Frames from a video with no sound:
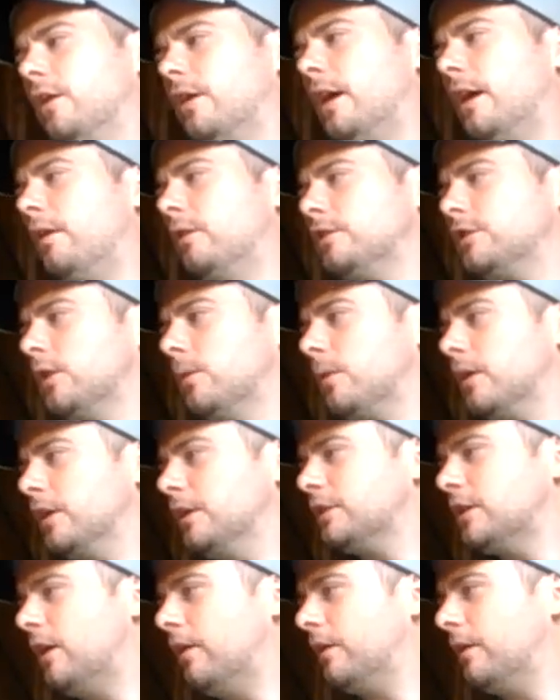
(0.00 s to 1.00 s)
Now, so we're going
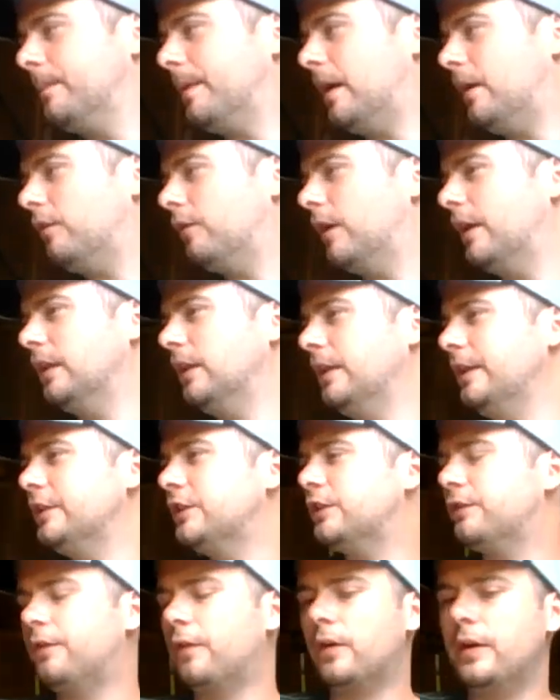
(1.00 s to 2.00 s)
to talk about at
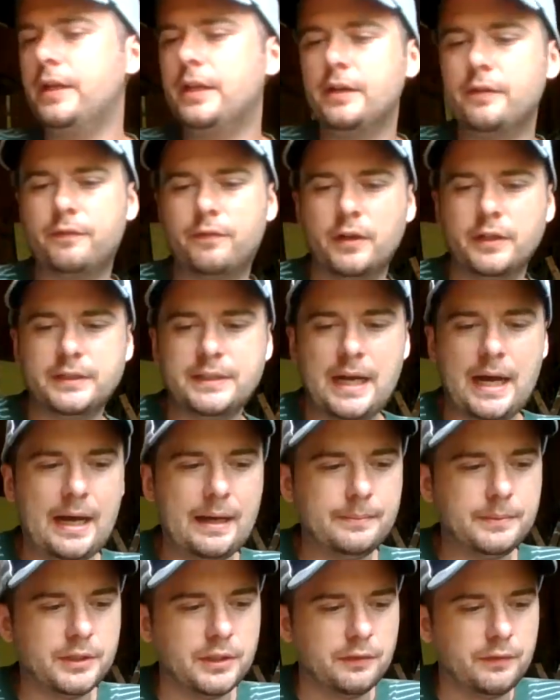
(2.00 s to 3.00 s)
least three different
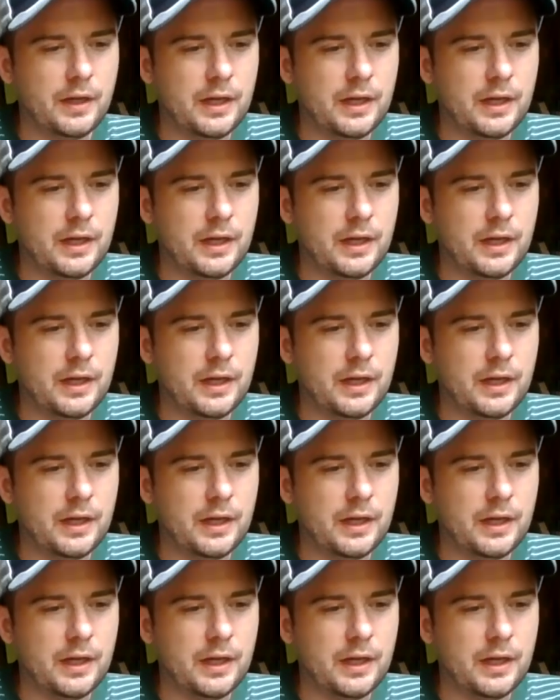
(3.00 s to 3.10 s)
types of